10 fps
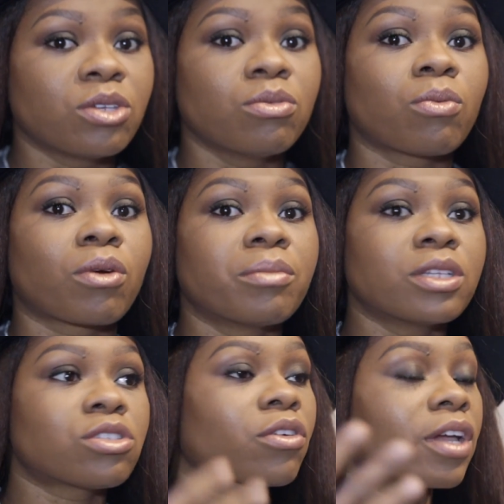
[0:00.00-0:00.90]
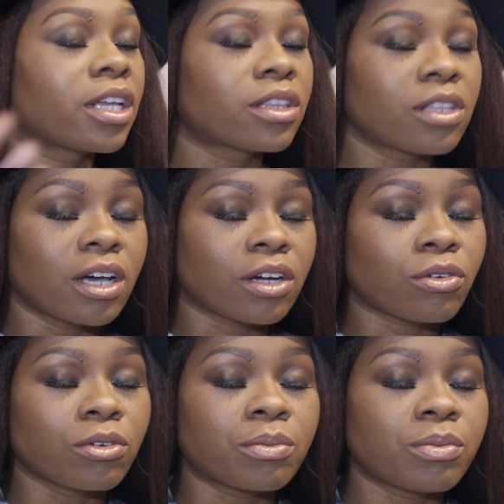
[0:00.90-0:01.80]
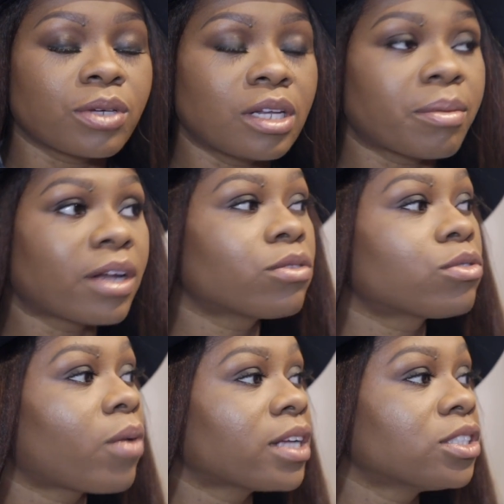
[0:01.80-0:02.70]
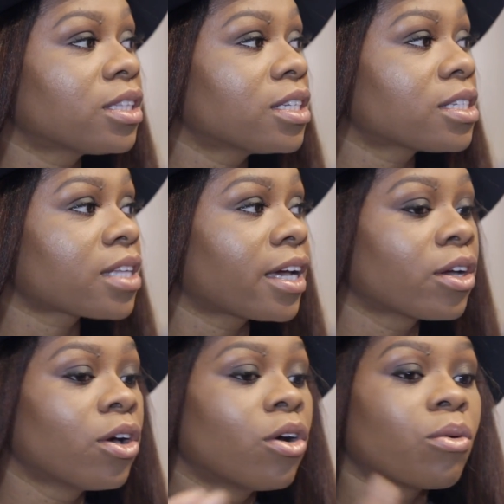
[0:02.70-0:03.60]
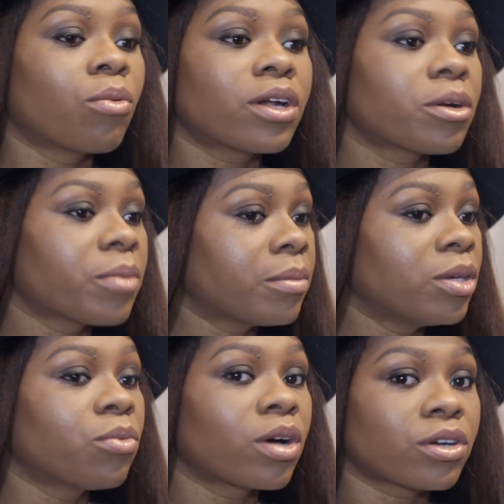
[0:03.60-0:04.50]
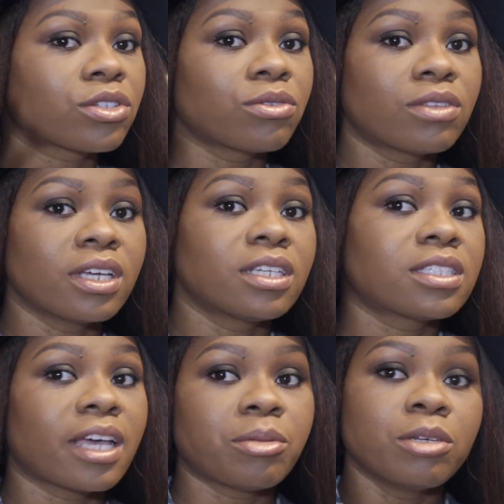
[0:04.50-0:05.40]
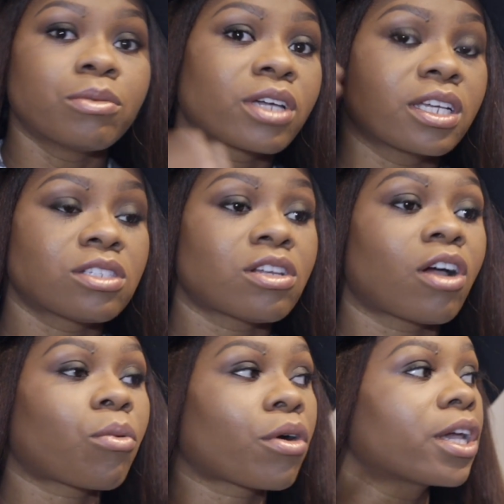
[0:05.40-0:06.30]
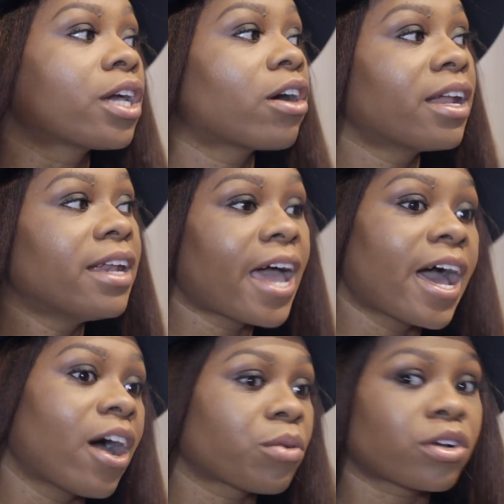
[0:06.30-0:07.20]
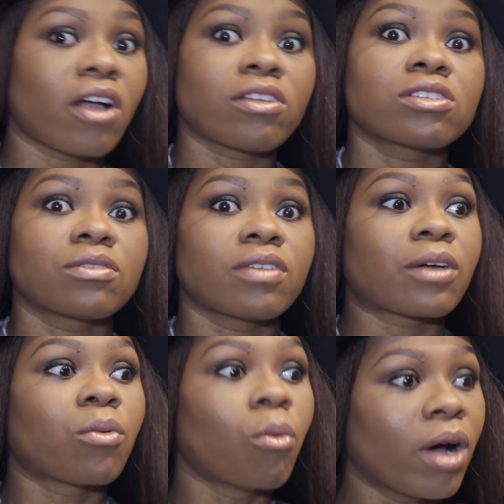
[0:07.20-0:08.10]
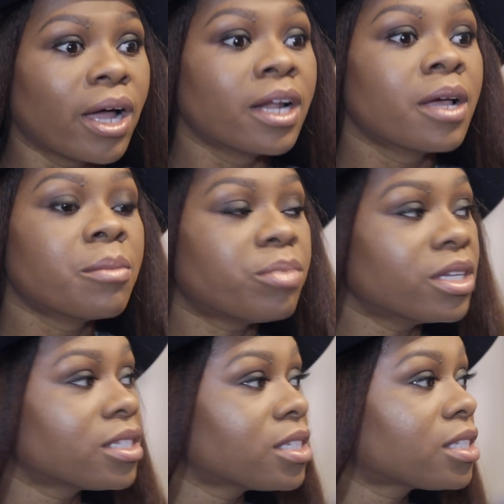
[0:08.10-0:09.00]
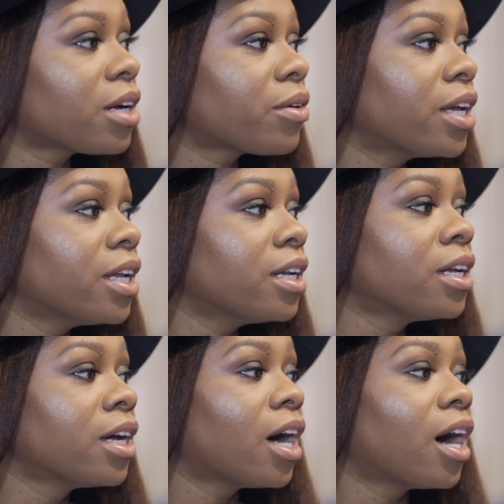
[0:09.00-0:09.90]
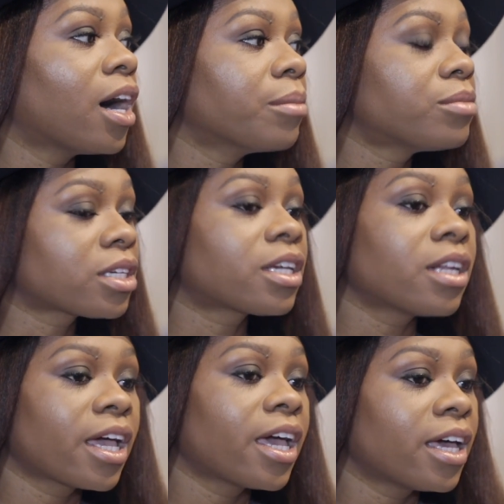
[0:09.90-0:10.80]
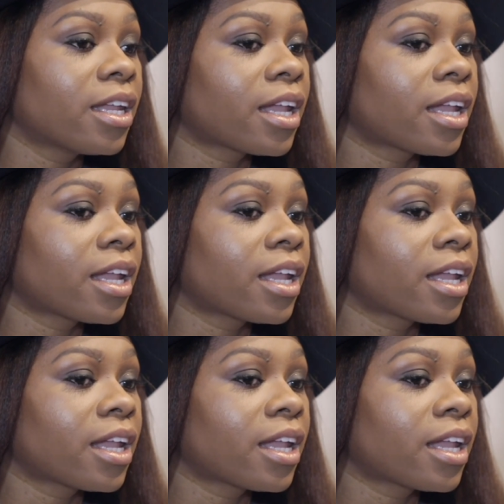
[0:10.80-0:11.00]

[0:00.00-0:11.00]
you were mentoring a group, anybody who's watching this, like what are maybe 1 or 2 things that people can start working on now, regardless of like what business they're in, to get ahead?